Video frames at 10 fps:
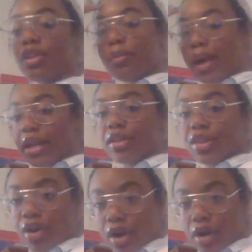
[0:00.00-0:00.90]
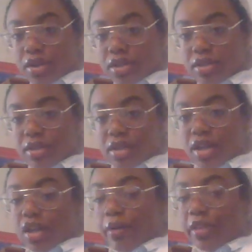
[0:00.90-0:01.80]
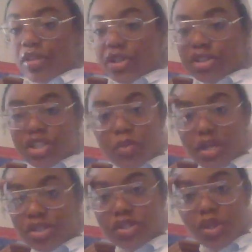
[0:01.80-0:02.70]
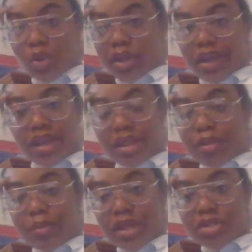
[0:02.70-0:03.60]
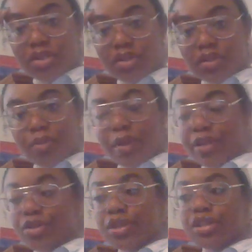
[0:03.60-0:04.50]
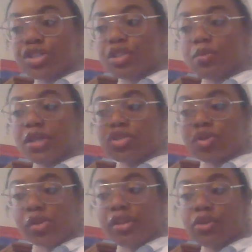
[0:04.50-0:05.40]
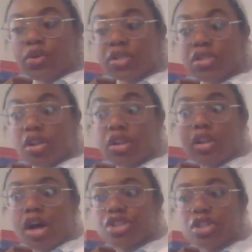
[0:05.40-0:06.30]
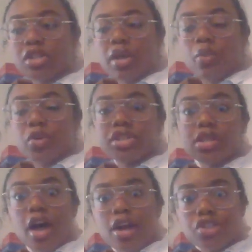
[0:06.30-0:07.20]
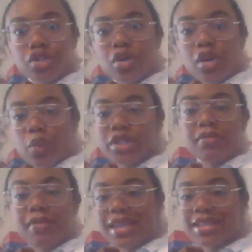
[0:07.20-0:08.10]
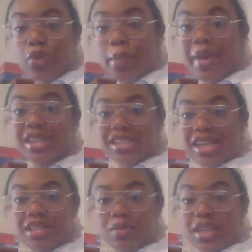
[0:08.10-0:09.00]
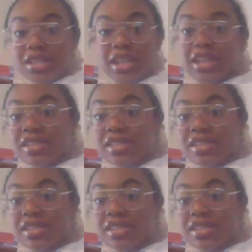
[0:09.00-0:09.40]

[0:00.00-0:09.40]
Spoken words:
their mind and their heart, rather than just being solely in the mental, rather than just be solely focused on logic and what's logical and what makes sense because they can